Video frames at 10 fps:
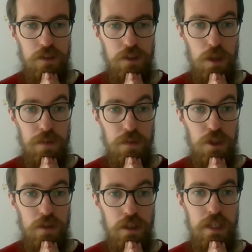So if you
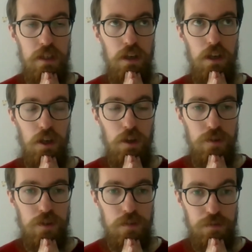do need
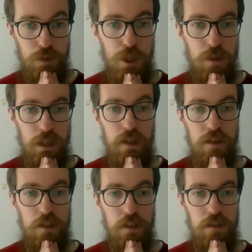lots of frequent
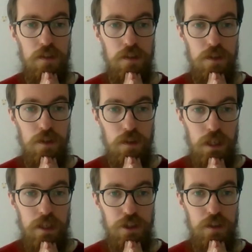access to your
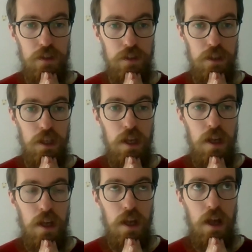collections,
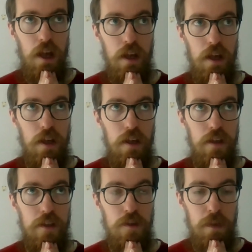
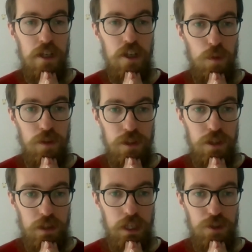you may not want to
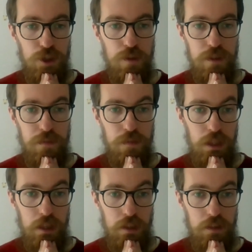use cloud storage for
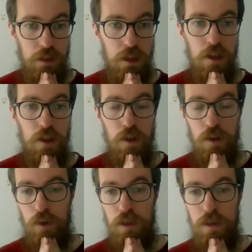that.
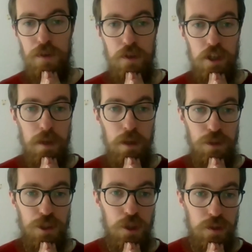Or if you do, you may
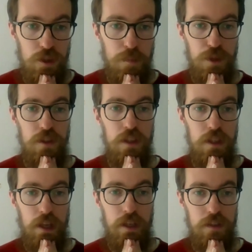want to choose an option
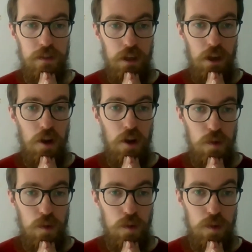that has
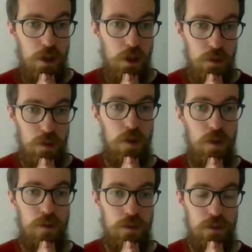low or no
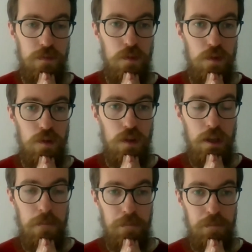costs for
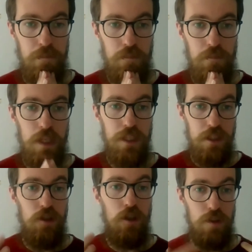
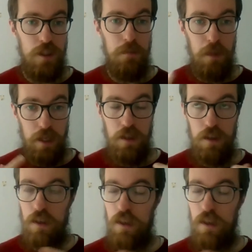getting your content back.